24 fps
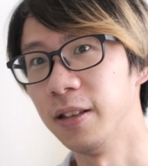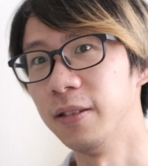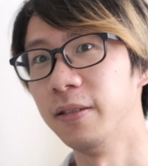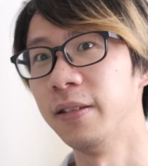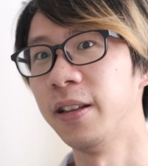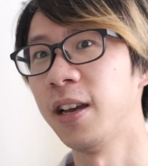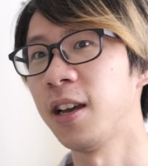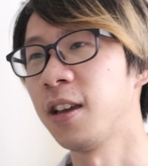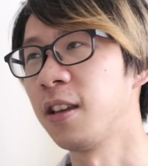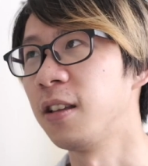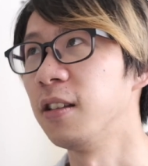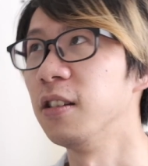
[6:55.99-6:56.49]

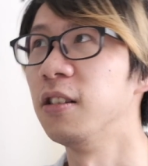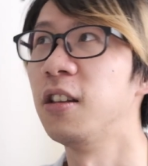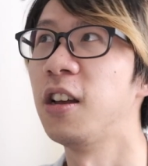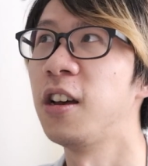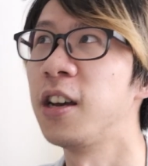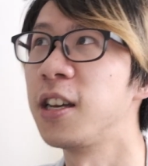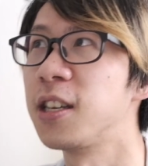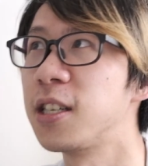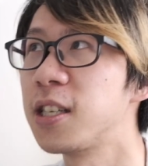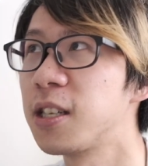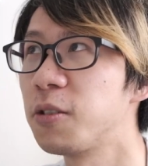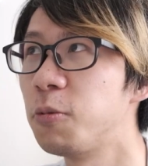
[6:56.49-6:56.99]

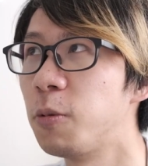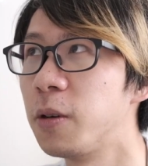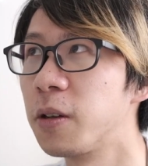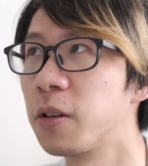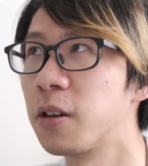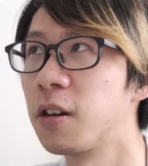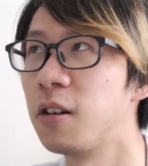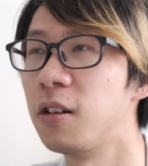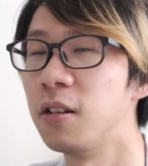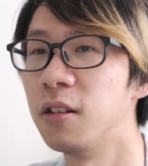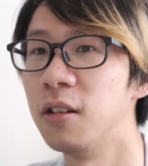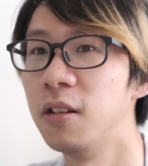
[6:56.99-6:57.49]
light what you
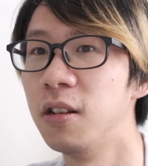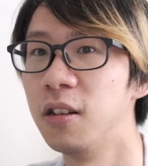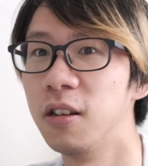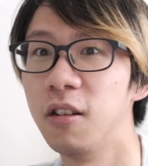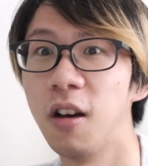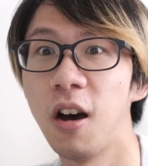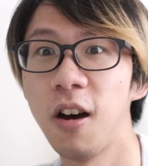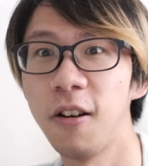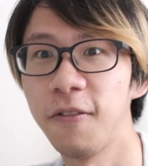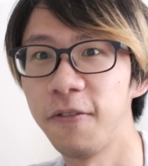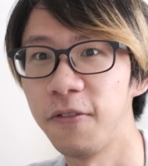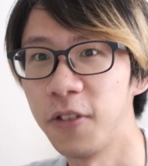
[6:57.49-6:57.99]
call
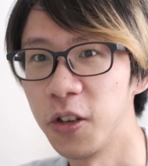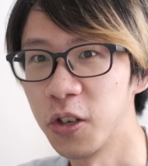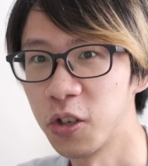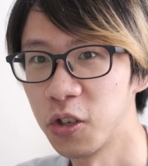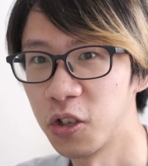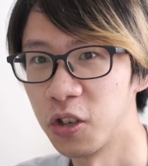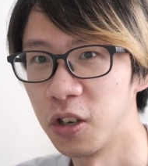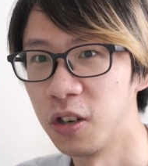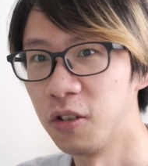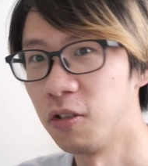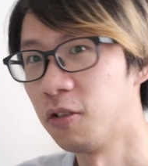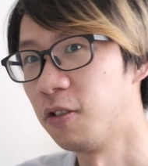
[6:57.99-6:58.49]

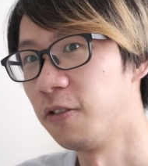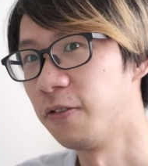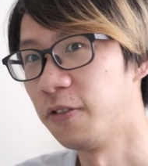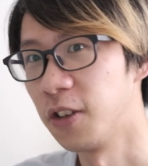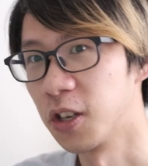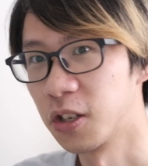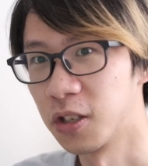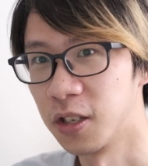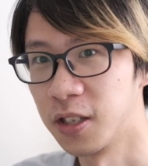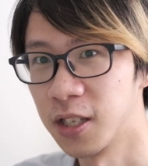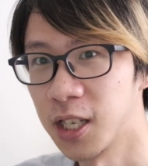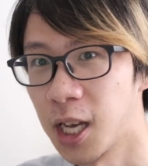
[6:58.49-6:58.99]
non-fiction or
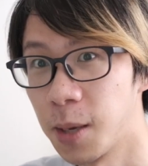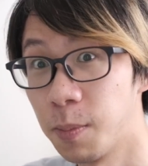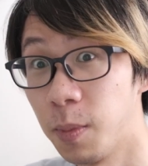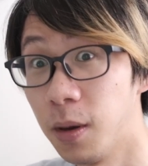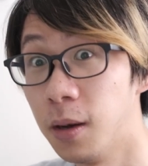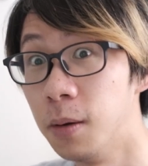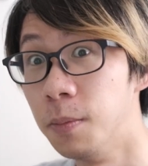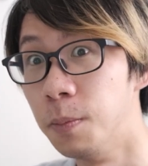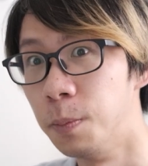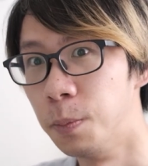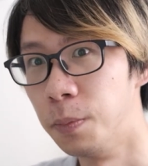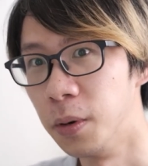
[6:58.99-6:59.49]
fiction type
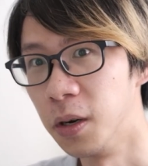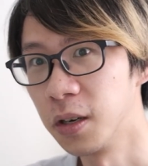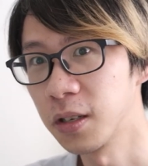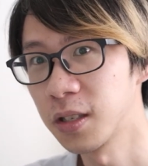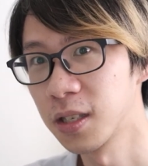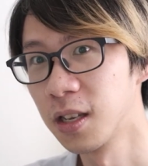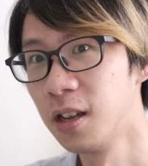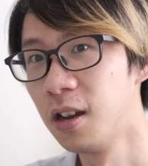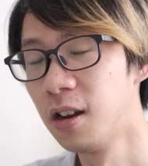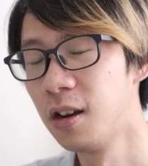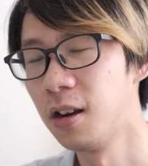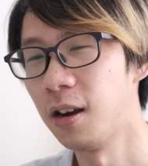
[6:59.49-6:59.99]
of
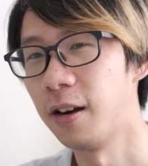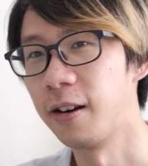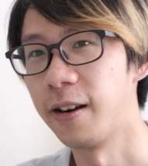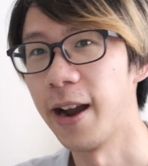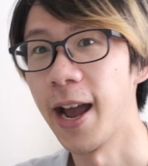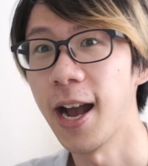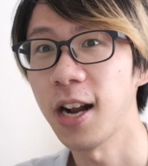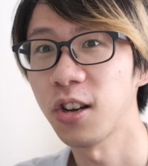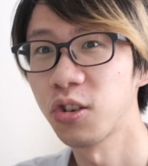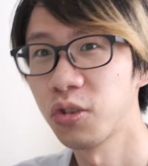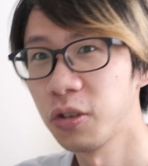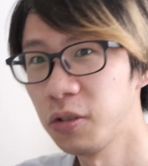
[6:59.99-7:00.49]
books are
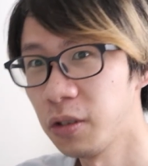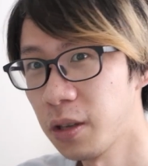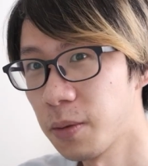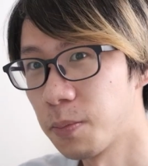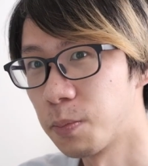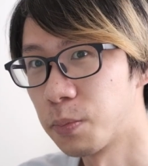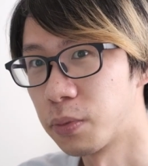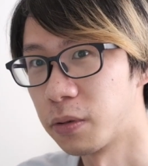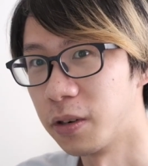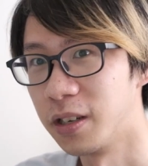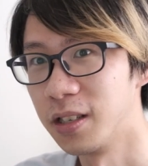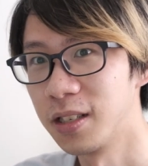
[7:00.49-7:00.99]
actually
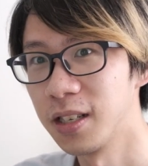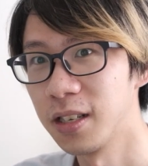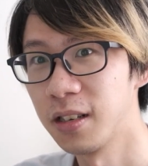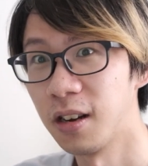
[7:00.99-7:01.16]
printed